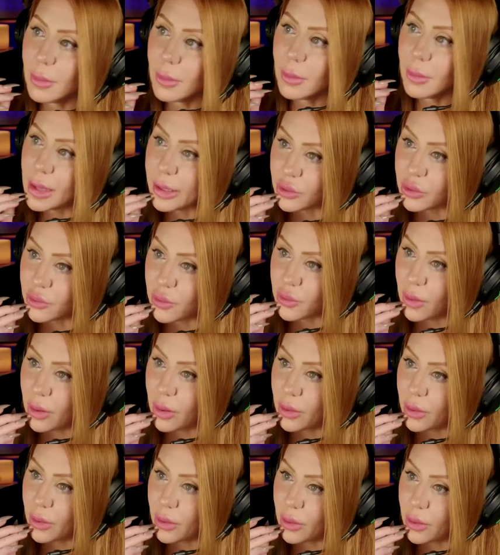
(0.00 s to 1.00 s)
He's drawn
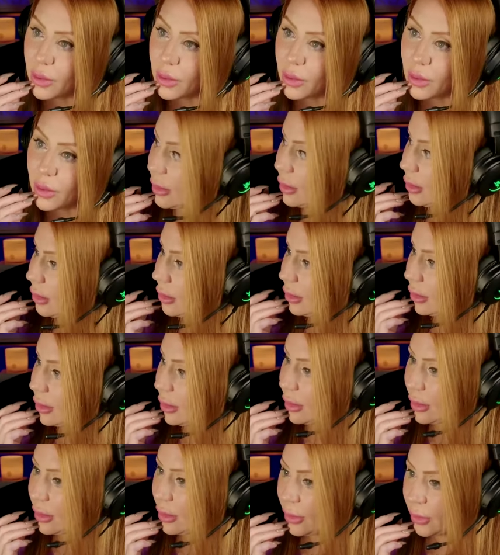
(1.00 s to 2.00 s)
you a heart.
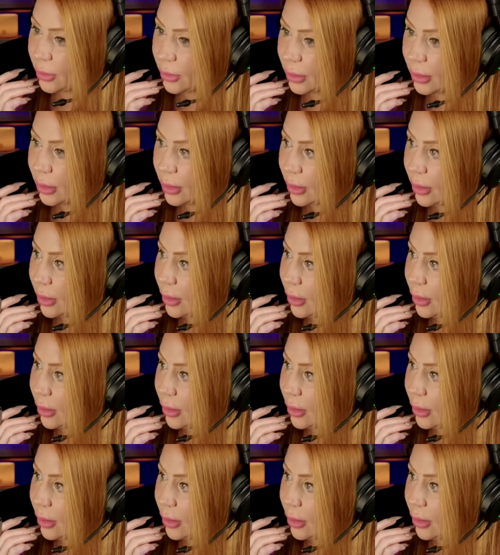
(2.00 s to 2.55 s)
Hold on.